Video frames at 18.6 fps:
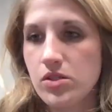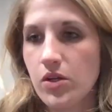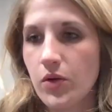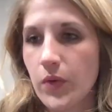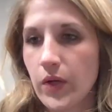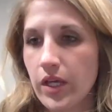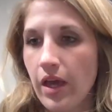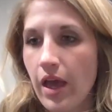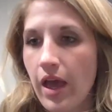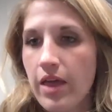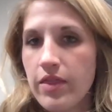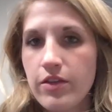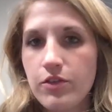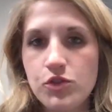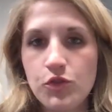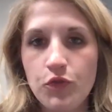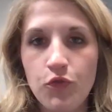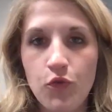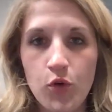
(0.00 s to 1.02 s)
So
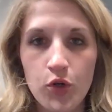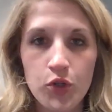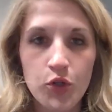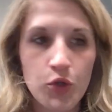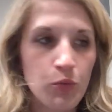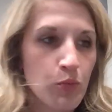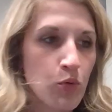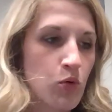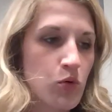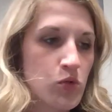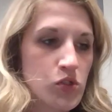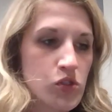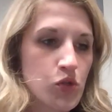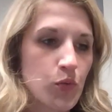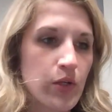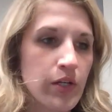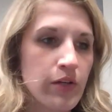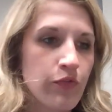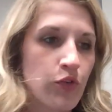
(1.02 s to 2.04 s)
again, there's 4 new
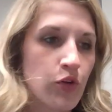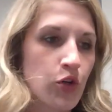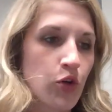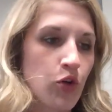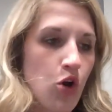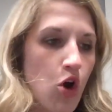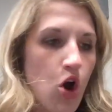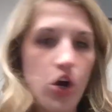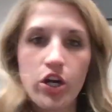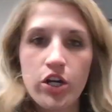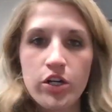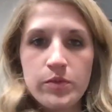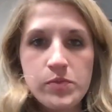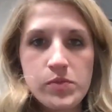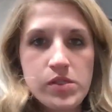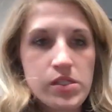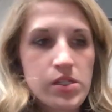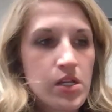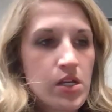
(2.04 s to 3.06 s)
pulls, 3 for your
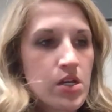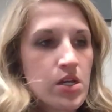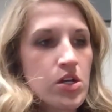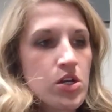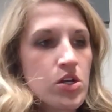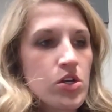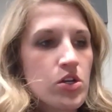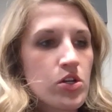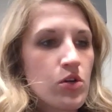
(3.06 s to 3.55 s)
arms,